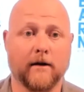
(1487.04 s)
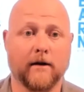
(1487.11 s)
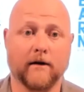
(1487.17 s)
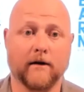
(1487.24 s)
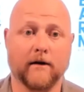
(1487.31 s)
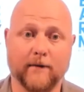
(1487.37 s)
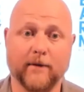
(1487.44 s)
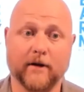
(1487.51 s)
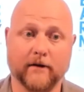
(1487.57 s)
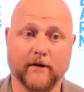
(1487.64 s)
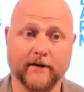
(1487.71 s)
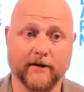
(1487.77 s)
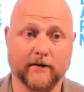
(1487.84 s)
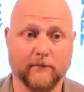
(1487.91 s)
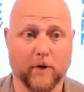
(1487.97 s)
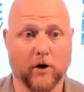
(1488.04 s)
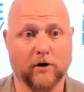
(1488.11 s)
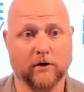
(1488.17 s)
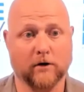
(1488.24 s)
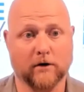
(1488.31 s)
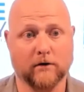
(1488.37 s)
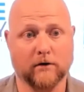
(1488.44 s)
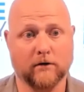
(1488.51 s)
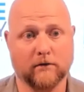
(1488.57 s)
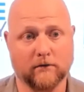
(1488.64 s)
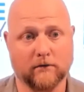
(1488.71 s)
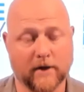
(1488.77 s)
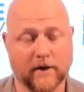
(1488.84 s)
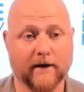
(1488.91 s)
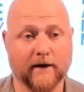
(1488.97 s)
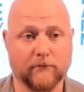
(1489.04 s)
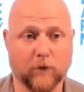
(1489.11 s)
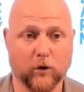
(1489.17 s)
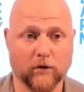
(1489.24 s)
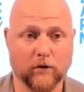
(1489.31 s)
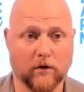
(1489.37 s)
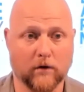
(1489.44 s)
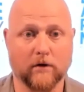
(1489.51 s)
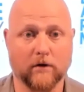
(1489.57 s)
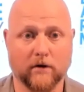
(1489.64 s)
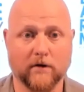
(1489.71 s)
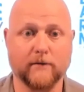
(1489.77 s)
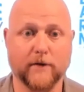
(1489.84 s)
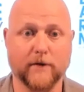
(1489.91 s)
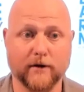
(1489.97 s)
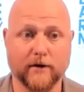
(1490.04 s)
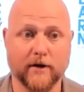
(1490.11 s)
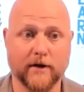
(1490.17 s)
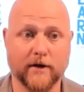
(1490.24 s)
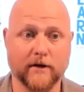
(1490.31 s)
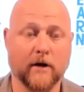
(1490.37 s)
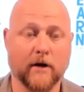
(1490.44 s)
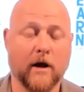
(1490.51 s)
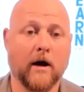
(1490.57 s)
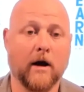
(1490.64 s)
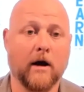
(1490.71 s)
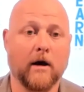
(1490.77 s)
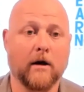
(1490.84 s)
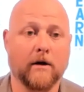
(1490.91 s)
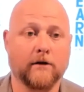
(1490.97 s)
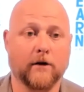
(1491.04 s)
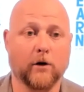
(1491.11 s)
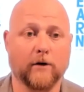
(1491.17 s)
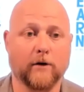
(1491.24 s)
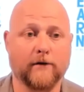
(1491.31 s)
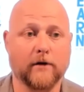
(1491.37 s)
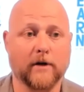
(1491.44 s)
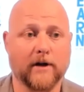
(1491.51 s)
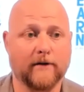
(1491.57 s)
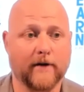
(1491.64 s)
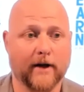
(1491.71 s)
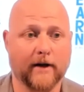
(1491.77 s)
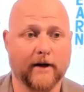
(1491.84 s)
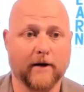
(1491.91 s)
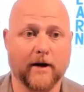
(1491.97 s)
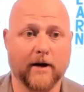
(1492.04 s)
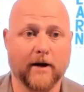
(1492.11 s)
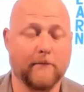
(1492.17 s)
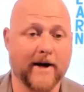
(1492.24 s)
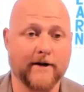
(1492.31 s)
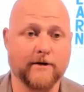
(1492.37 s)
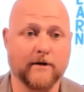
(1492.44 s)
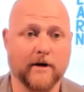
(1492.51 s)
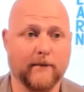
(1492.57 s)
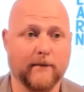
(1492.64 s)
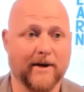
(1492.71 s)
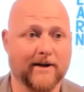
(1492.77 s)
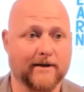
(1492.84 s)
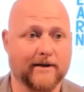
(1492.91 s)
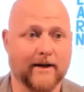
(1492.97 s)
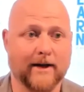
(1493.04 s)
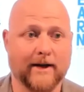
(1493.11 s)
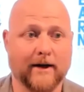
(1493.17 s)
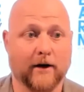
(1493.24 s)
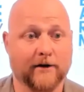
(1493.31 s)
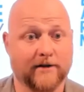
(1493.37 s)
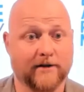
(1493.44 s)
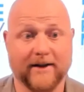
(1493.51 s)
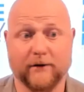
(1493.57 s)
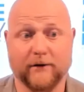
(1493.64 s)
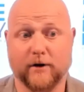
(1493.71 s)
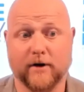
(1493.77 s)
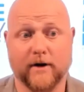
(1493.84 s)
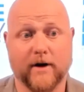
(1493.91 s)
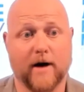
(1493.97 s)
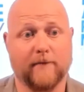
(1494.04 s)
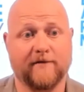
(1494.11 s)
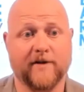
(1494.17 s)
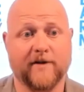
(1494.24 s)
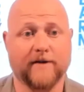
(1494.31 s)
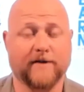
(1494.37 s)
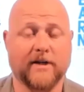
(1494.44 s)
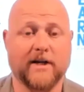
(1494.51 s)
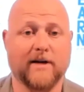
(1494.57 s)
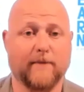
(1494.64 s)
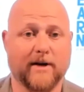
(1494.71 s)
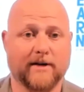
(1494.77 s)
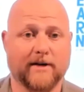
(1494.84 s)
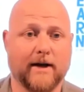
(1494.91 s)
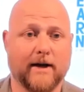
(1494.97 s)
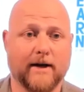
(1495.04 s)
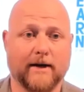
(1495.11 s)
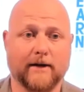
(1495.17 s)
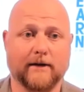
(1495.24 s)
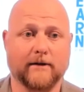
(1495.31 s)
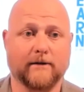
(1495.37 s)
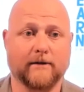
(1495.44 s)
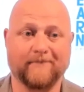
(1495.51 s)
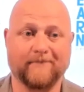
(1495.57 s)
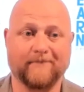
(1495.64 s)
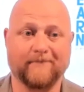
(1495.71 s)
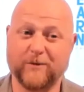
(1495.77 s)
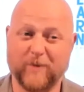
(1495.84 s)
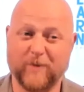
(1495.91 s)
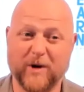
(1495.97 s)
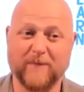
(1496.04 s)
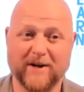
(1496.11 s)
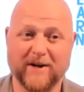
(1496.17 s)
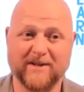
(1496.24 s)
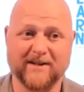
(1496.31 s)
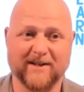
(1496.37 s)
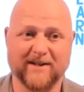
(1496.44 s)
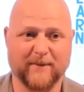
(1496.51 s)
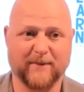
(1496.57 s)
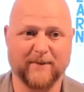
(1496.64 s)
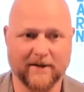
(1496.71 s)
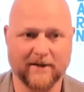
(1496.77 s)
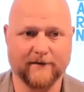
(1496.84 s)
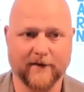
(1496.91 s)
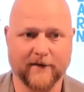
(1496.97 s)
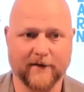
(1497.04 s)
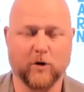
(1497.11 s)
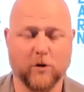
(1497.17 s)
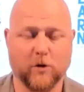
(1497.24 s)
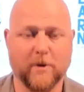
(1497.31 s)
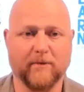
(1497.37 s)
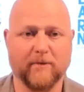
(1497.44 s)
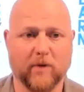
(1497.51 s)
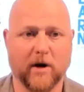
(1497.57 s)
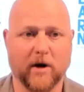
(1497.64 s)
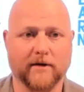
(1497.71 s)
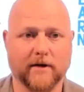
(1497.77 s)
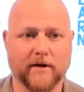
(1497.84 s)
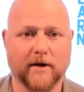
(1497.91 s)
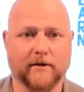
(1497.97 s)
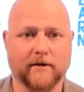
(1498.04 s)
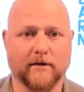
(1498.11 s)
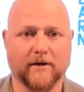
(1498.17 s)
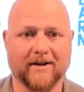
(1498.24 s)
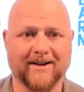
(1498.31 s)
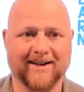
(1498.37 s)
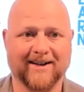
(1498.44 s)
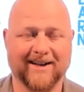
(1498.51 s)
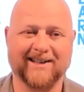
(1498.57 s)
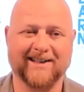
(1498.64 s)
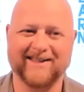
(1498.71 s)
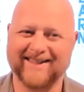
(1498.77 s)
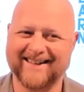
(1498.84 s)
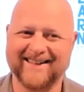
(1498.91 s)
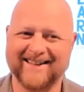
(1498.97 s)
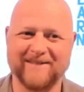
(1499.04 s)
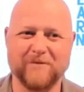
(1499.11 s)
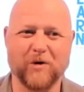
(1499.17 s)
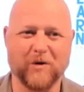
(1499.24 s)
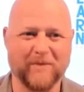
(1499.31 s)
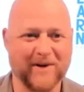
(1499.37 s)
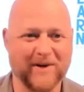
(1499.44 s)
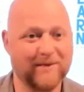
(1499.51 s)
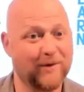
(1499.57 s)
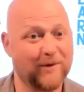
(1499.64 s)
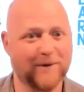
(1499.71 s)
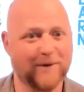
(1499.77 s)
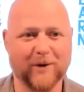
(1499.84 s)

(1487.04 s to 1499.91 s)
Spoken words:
They're typically smaller, like more rural communities. So if you live in a major MSA, I'll say one of the top 50 MSAs, there's pretty much a specific probate process. And it gets, and the more people, the